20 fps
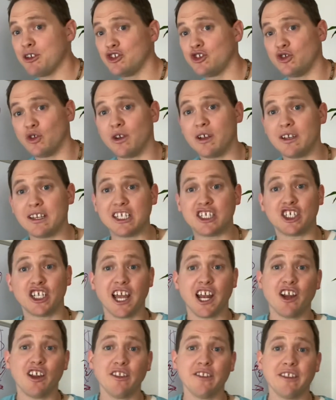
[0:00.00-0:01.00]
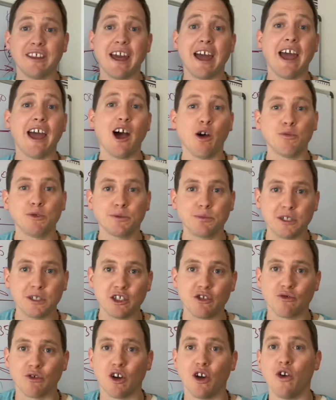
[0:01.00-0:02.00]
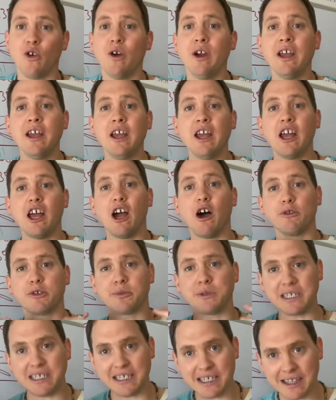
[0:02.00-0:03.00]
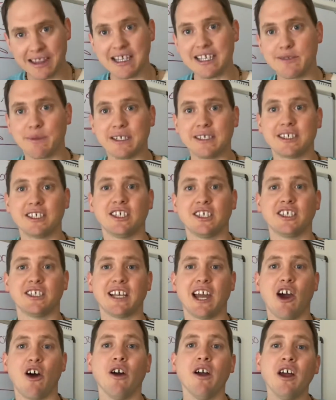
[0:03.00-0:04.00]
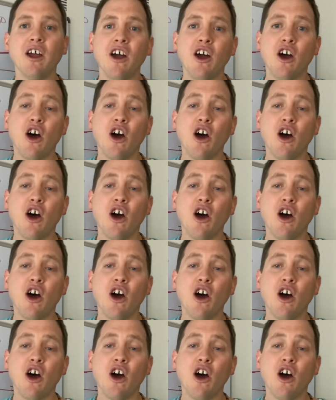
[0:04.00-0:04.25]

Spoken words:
join the channel. That helps me grow, helps me get these messages out.